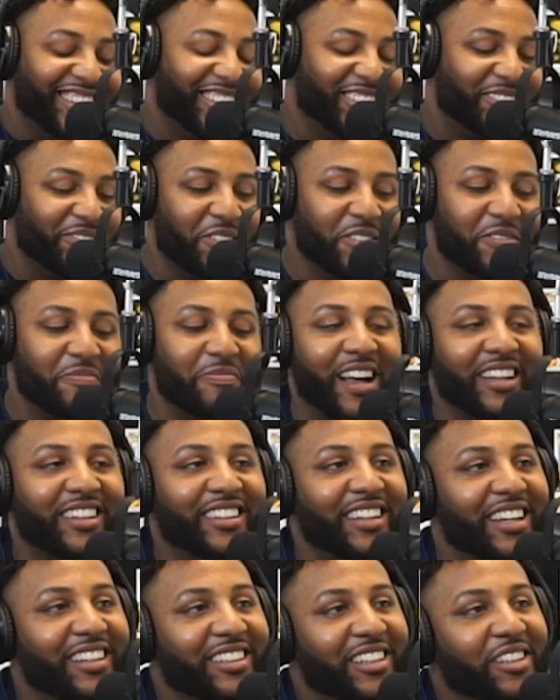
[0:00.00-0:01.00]
let's move back
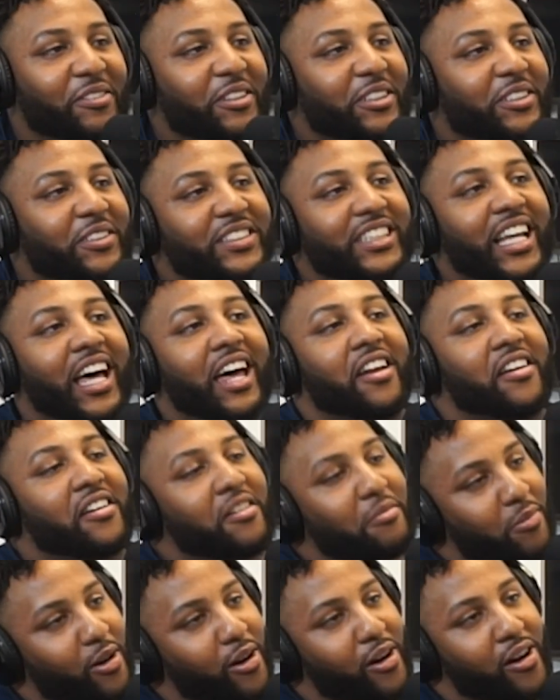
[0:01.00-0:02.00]
to that defensive side of
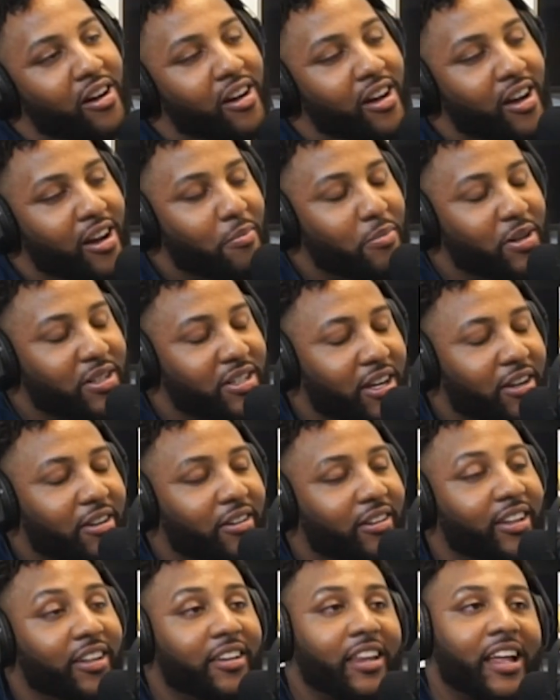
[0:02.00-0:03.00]
the ball,
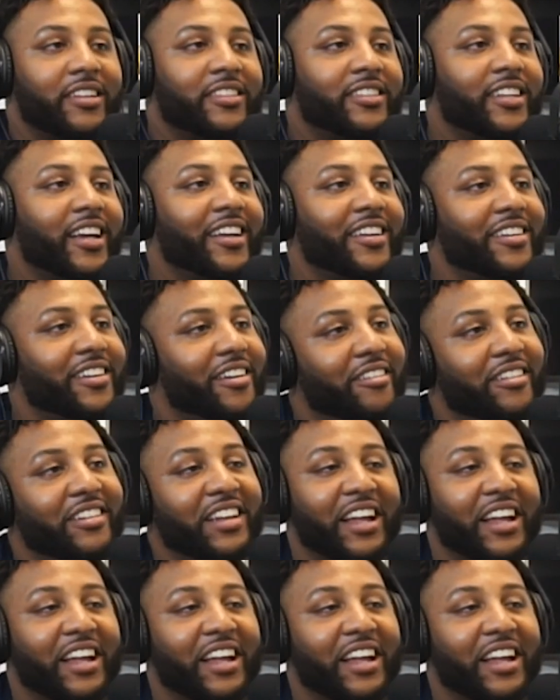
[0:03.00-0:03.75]
particularly that secondary.